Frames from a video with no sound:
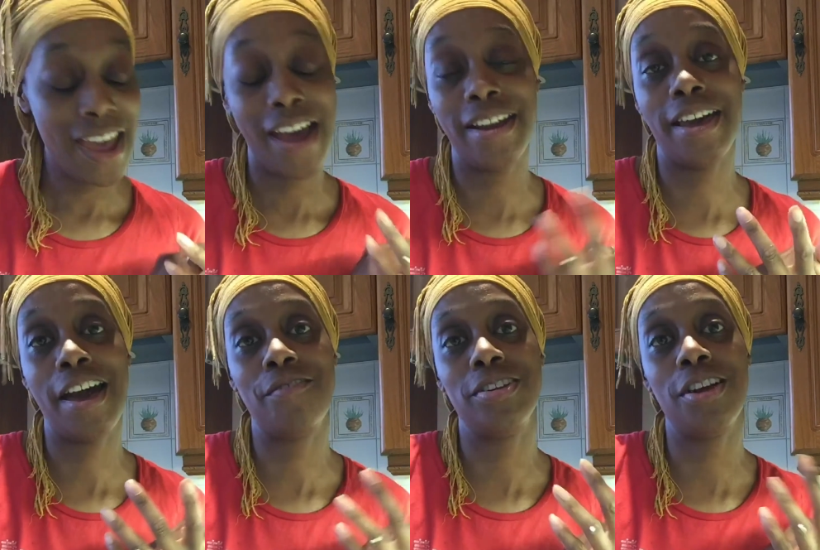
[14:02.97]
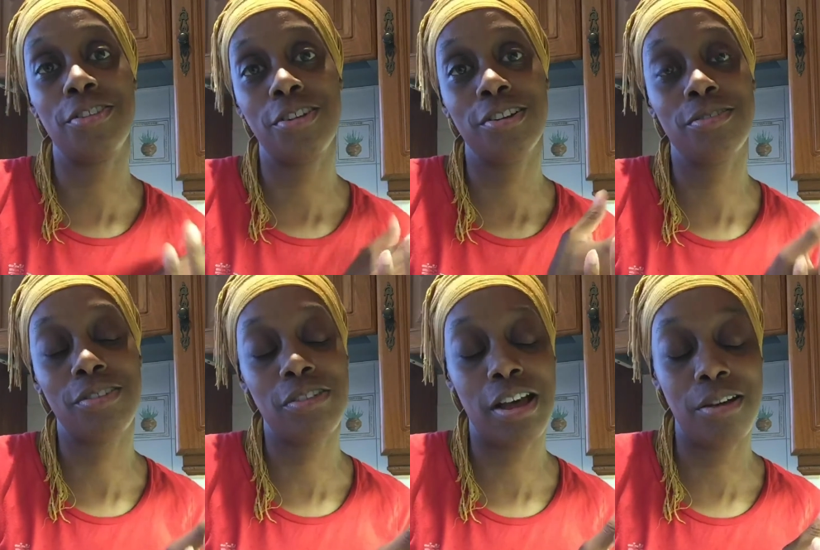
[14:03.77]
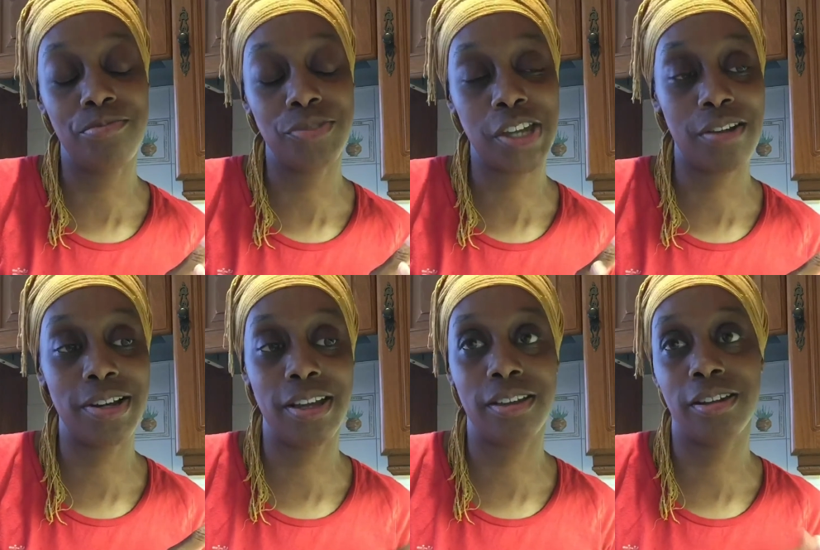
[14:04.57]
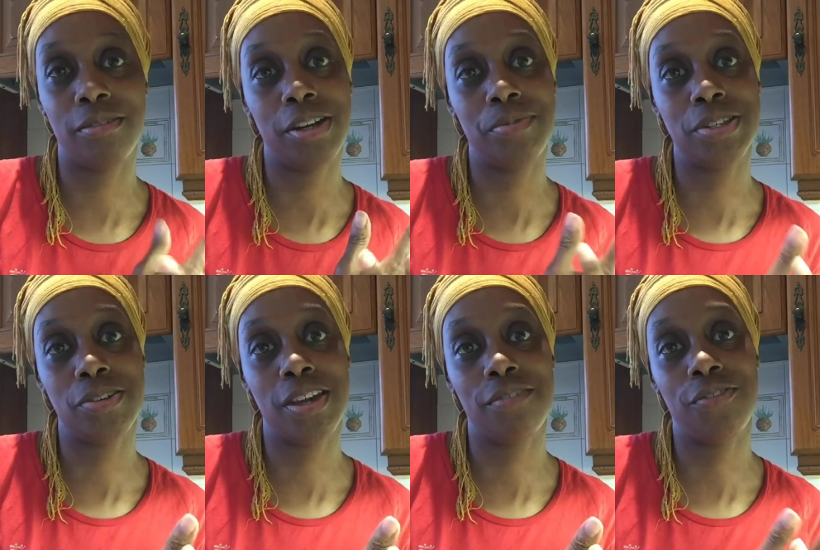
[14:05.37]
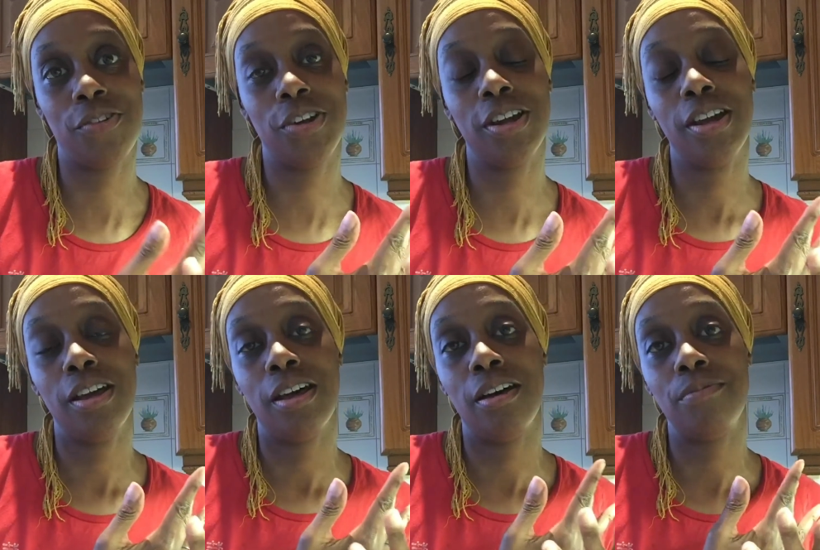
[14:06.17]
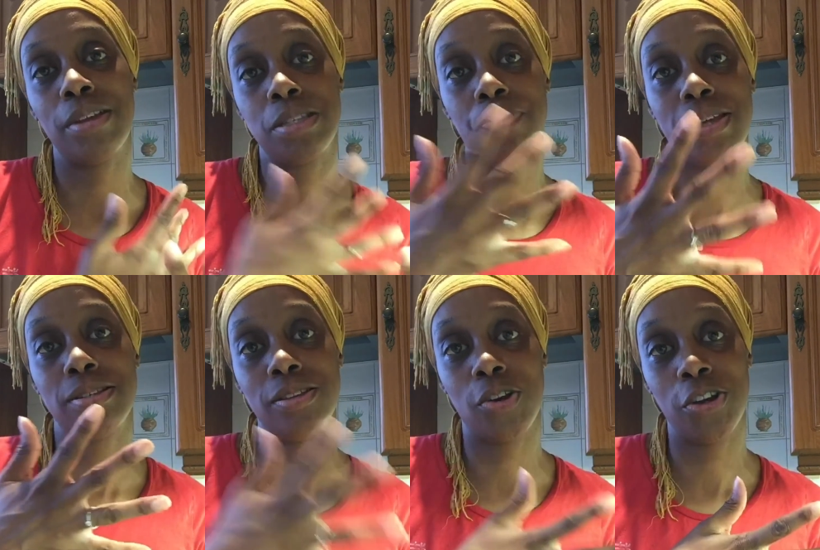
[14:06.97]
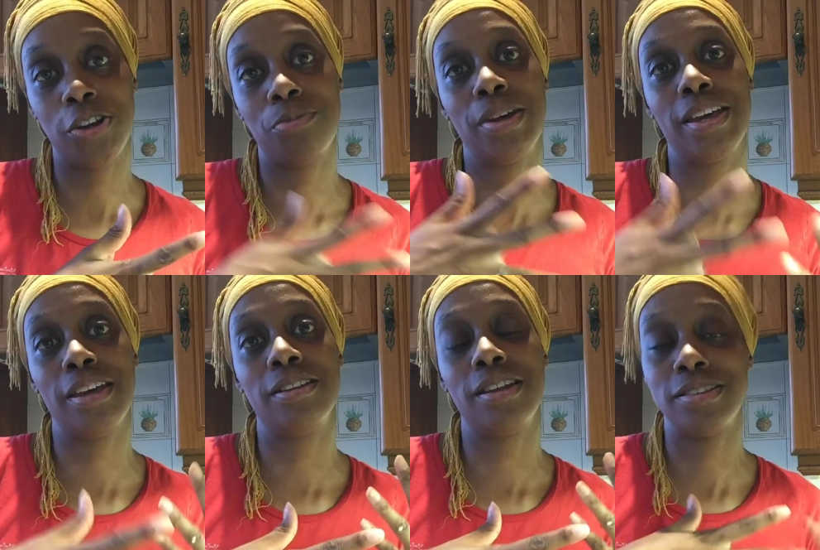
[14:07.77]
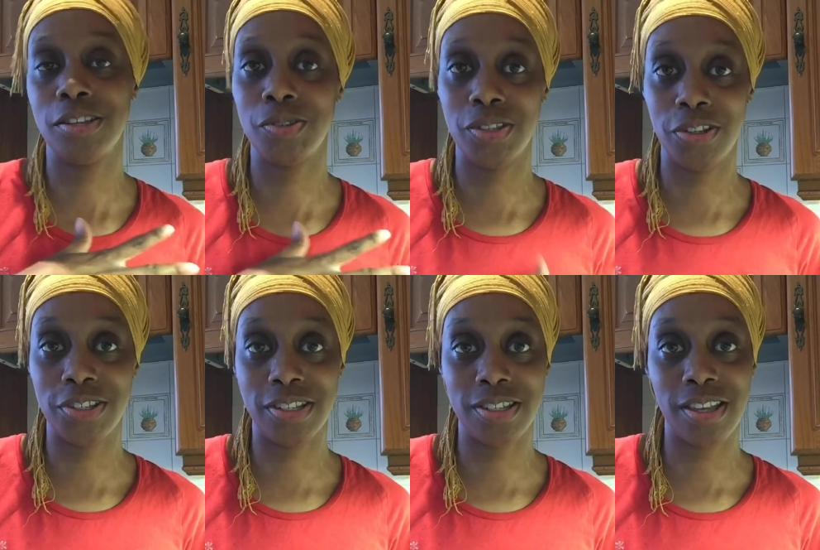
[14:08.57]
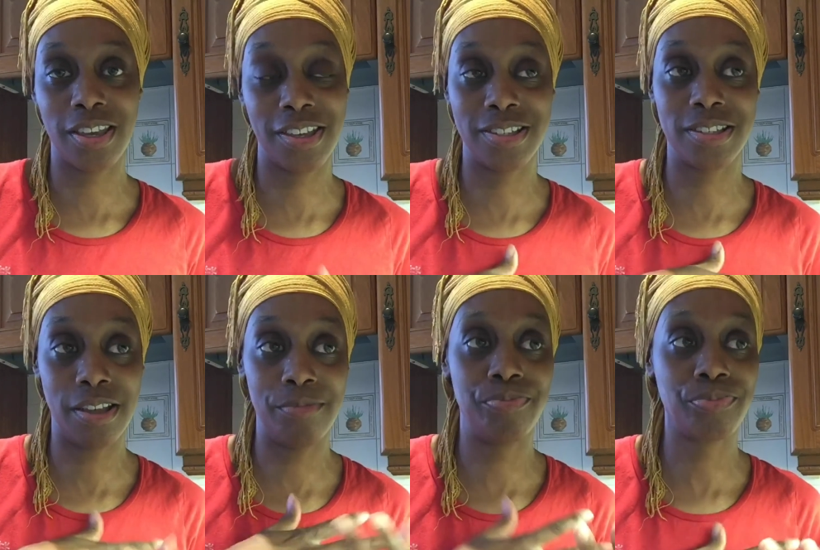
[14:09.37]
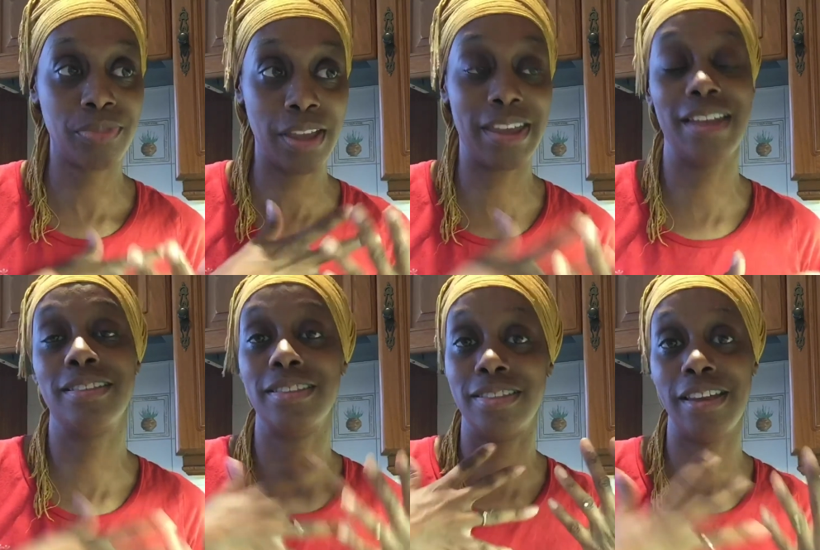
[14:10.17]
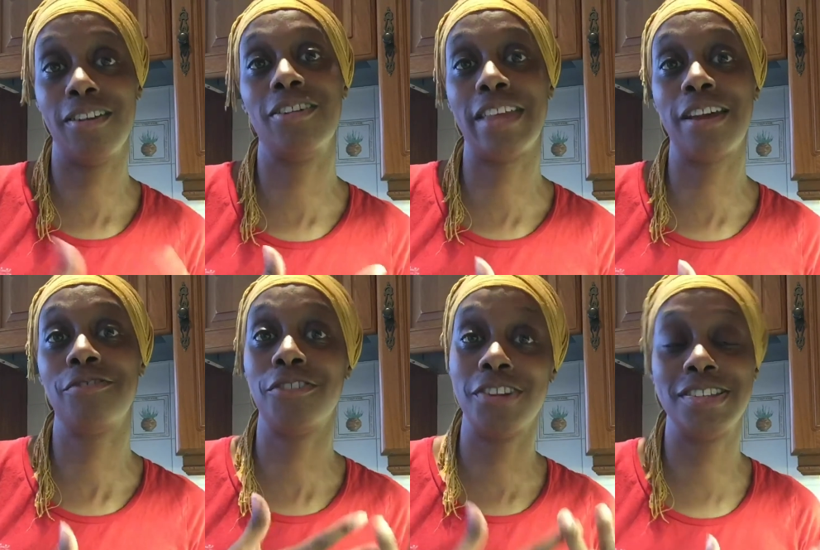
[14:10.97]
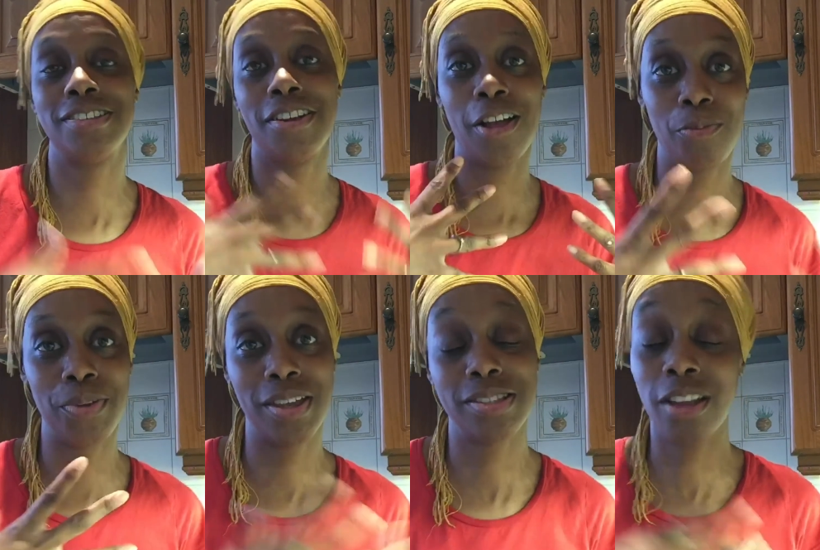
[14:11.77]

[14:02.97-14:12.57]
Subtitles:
And I have another charity that I'm going to be doing it for that's based in Nottingham, again, that deals with nurses, because again, they are there for us, they're helping us.